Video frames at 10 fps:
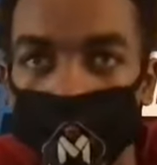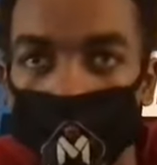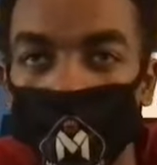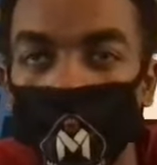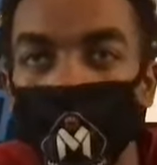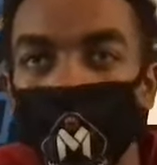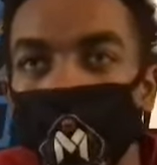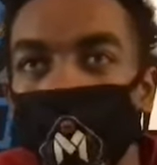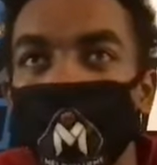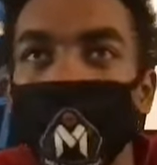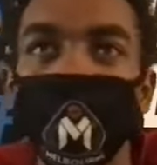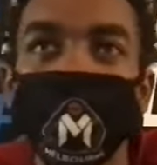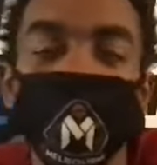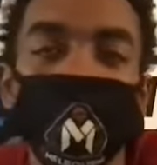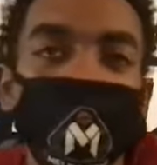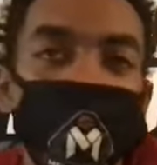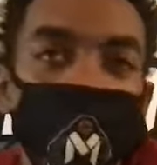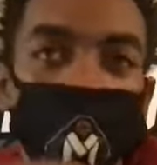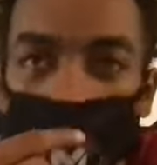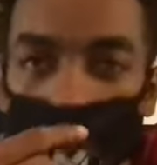it was. I'm not going to say they weren't
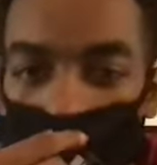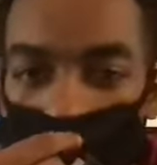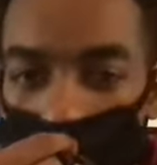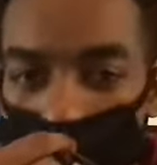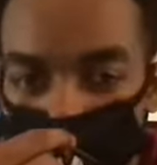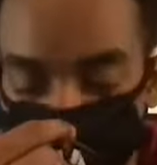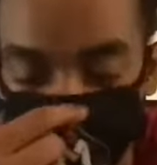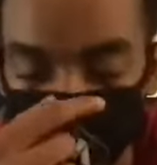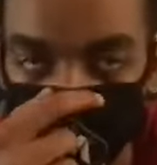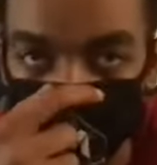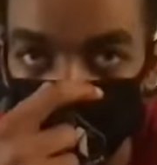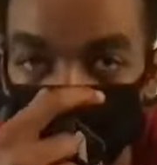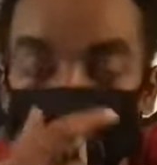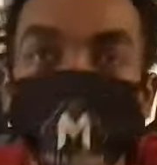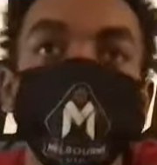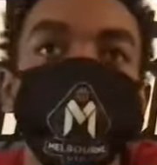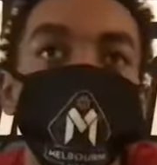a great team. And, you know,